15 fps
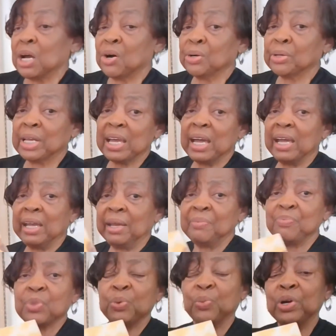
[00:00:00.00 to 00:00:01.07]
okay,
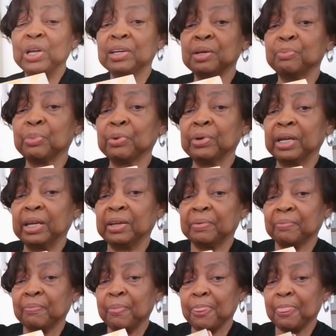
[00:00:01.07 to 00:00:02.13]
we can bring it.